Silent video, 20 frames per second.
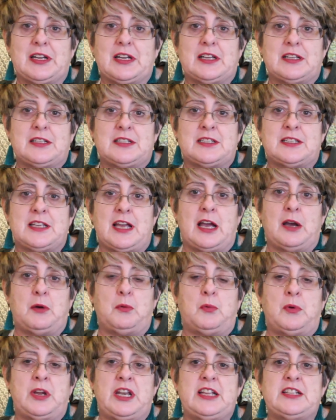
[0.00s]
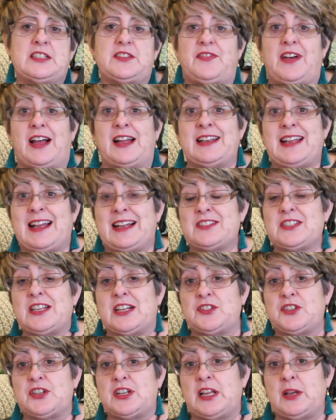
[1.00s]
So we need to find out
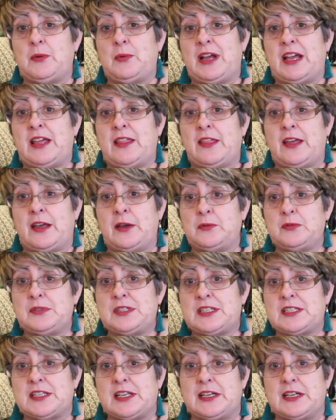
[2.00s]
actually where those